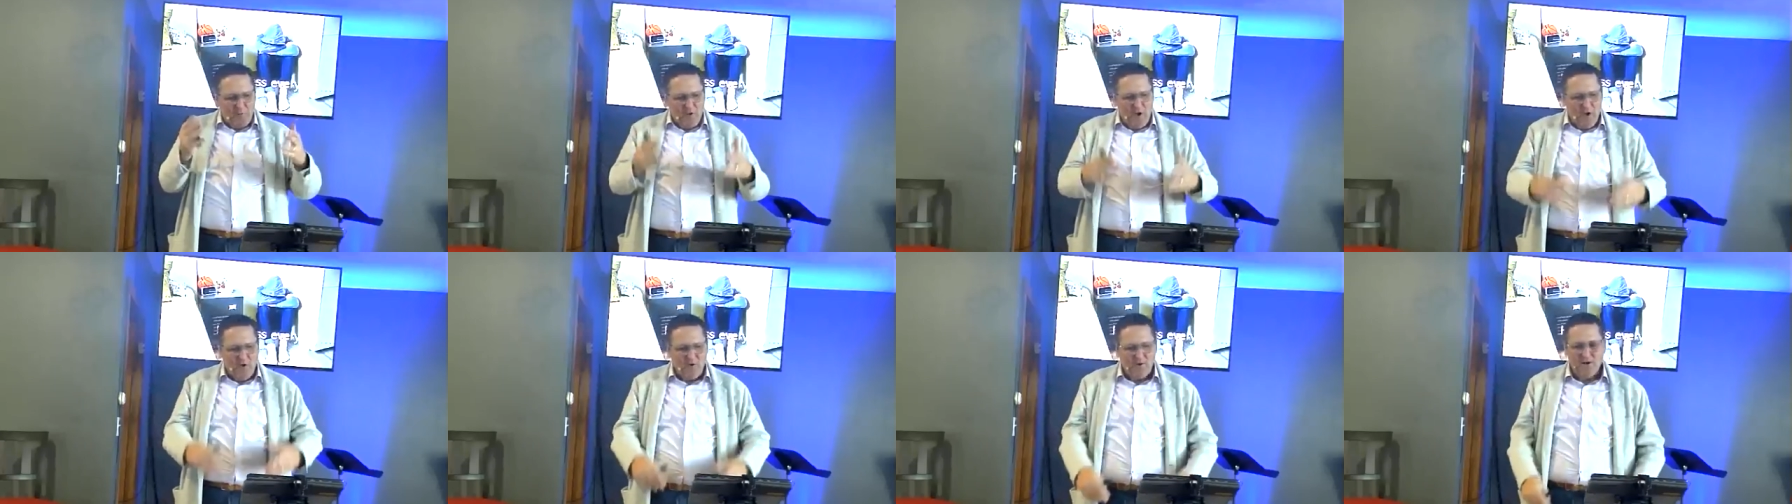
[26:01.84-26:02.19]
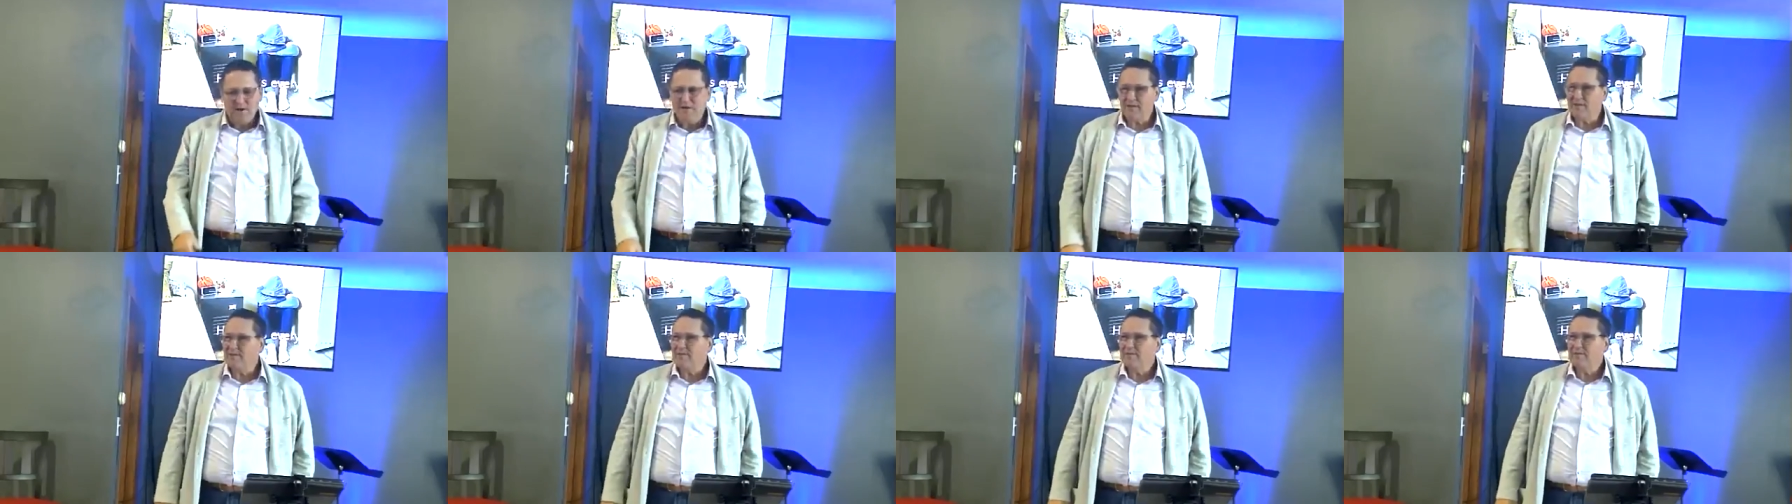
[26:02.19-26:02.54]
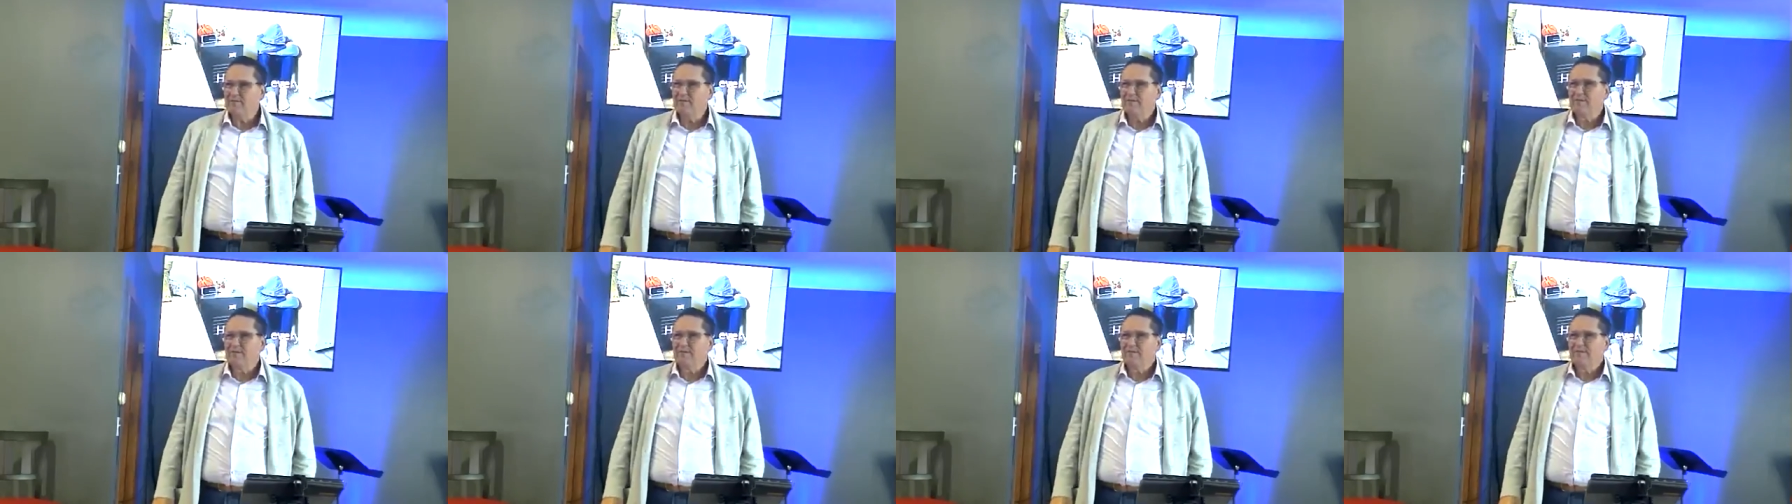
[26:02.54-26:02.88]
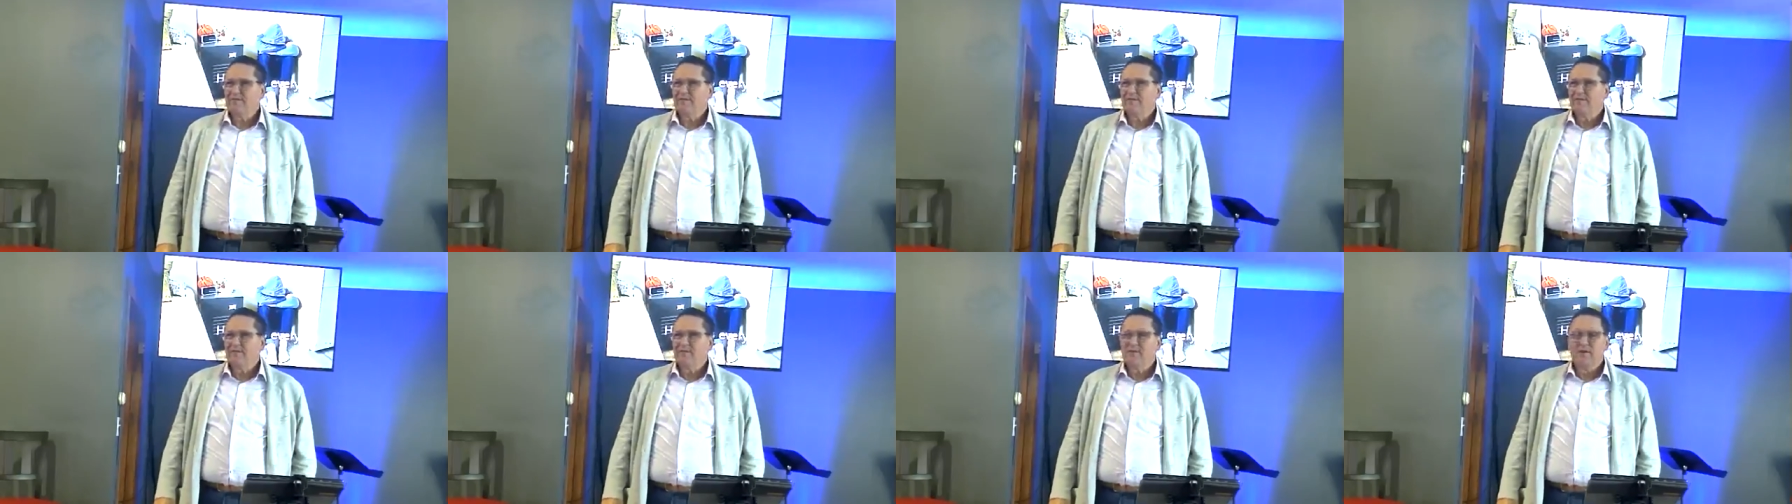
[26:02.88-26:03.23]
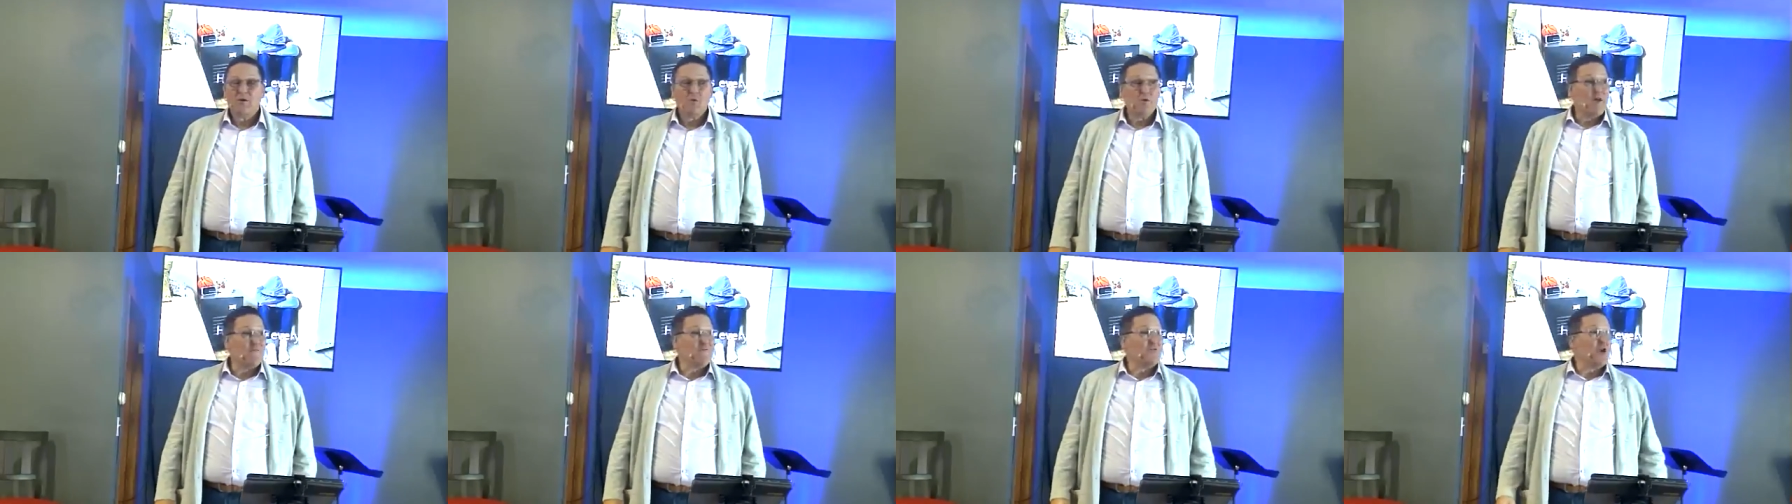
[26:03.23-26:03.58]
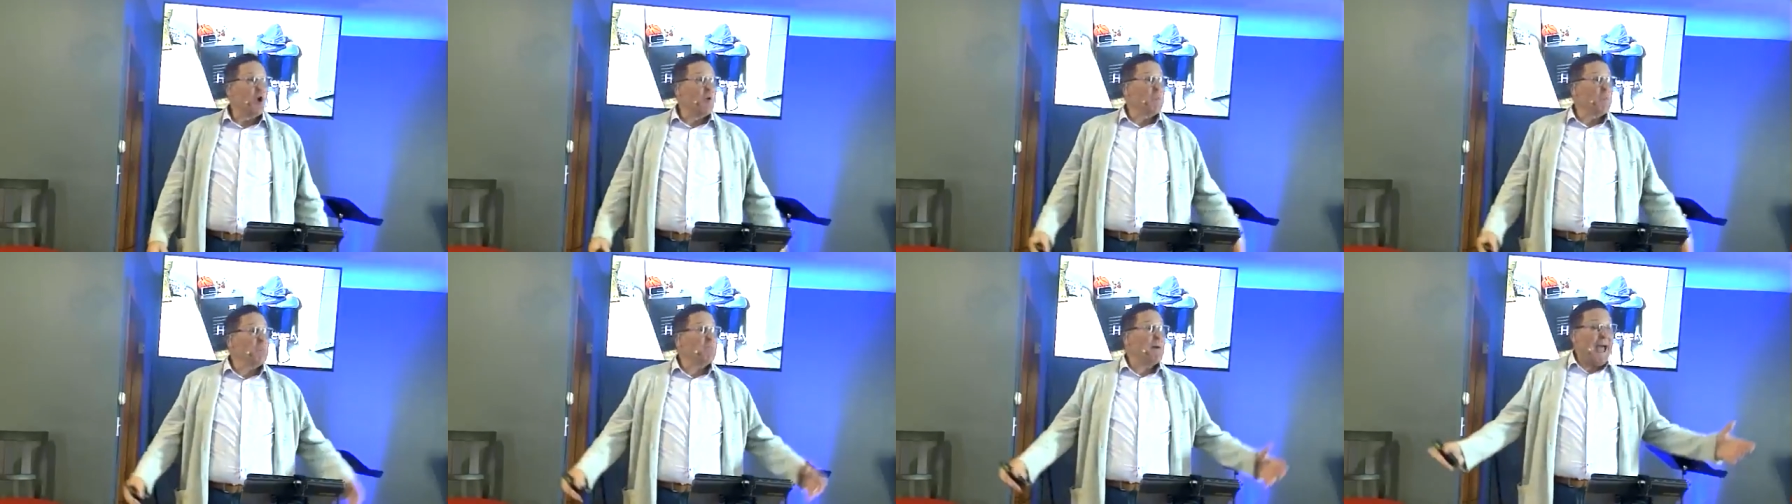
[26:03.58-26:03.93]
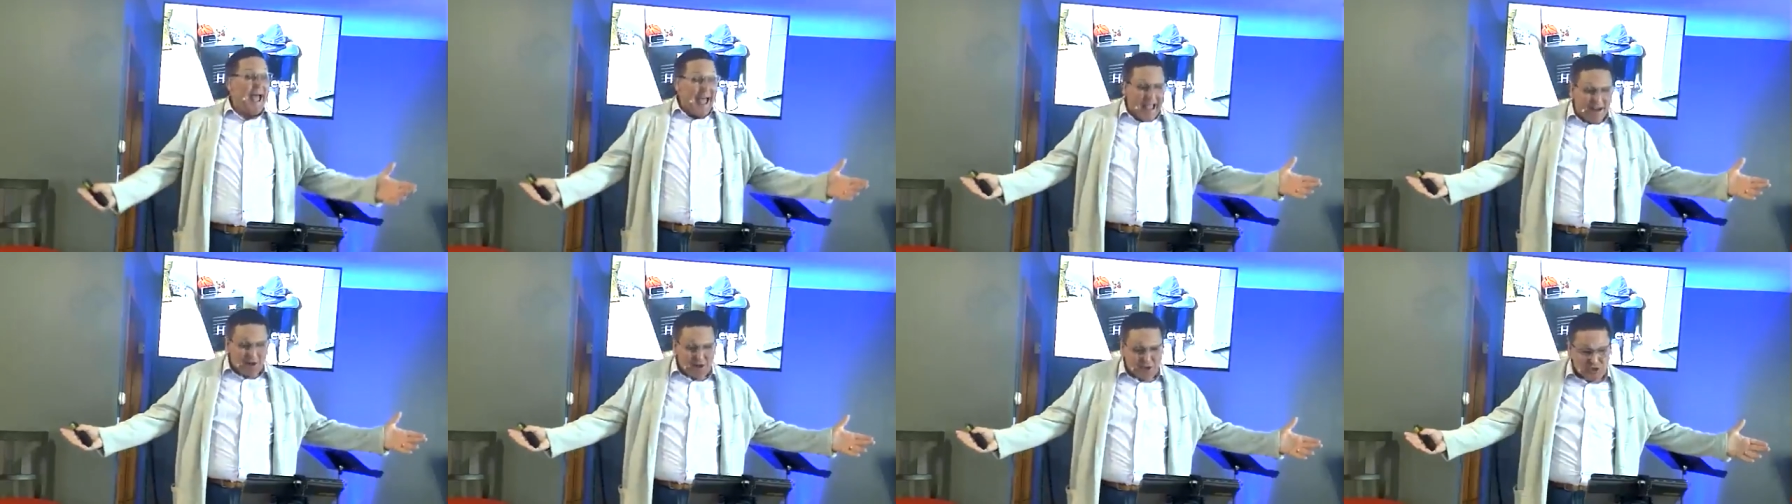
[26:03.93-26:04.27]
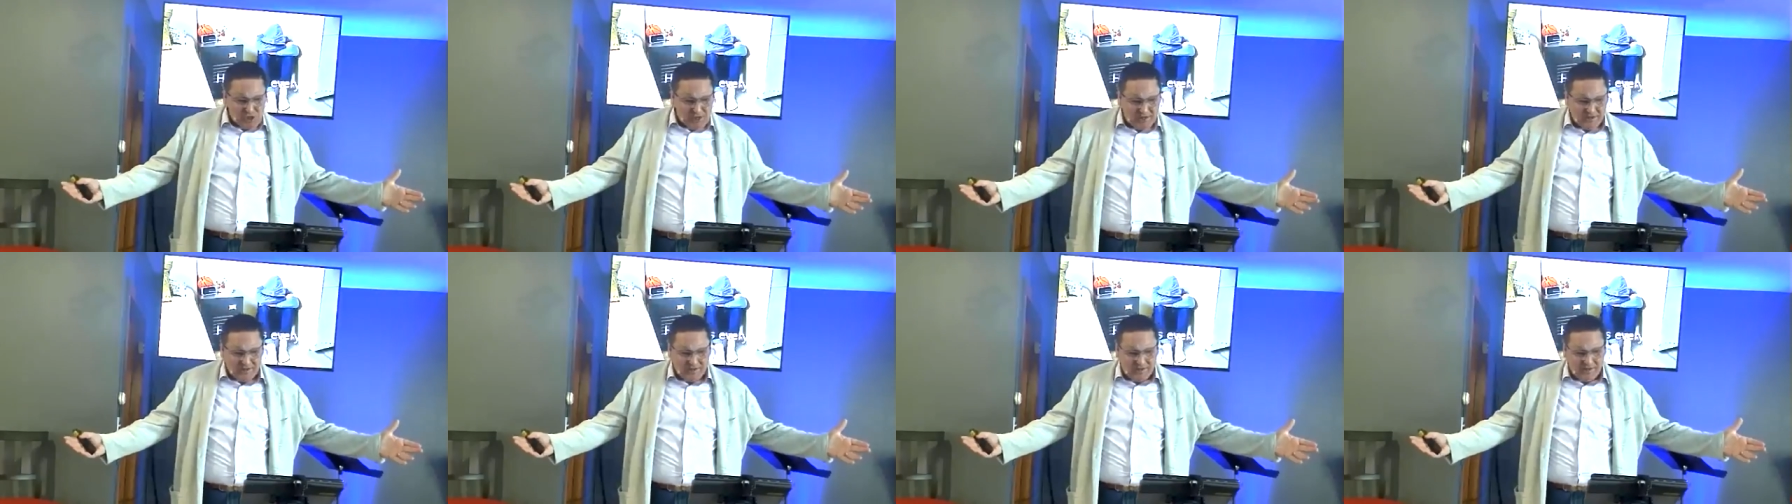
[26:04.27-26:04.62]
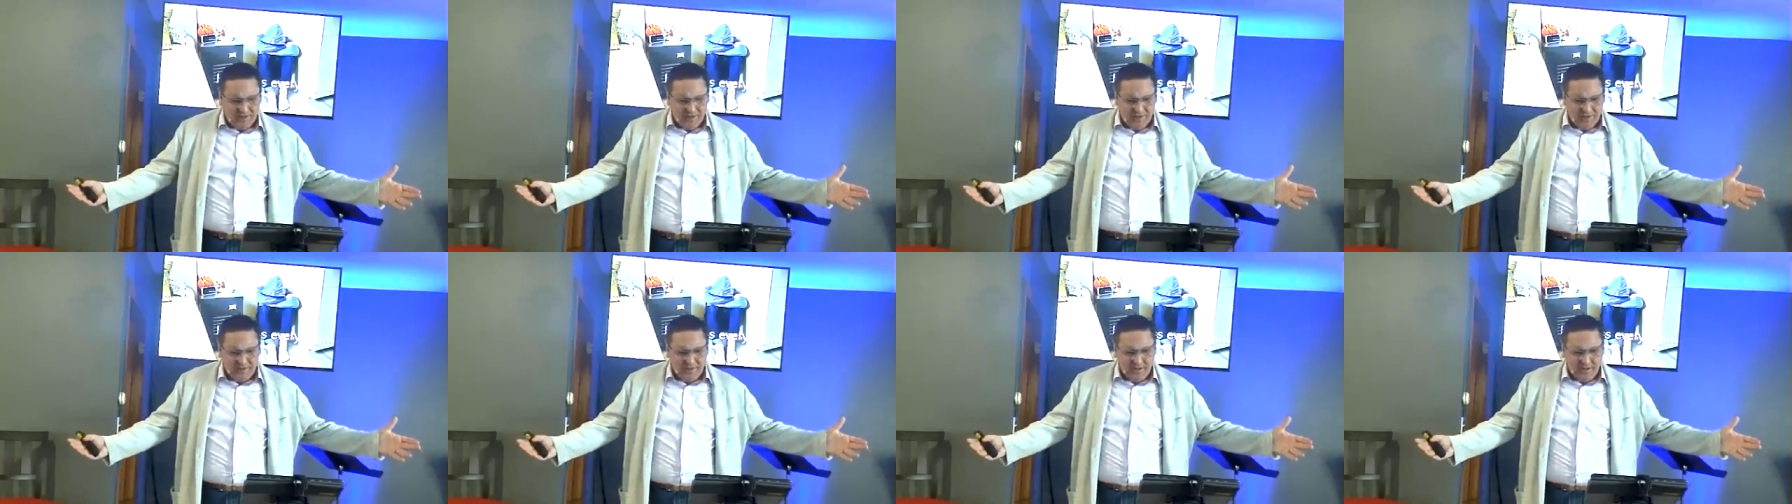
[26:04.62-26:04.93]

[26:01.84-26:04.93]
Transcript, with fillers: broken. We have no passion,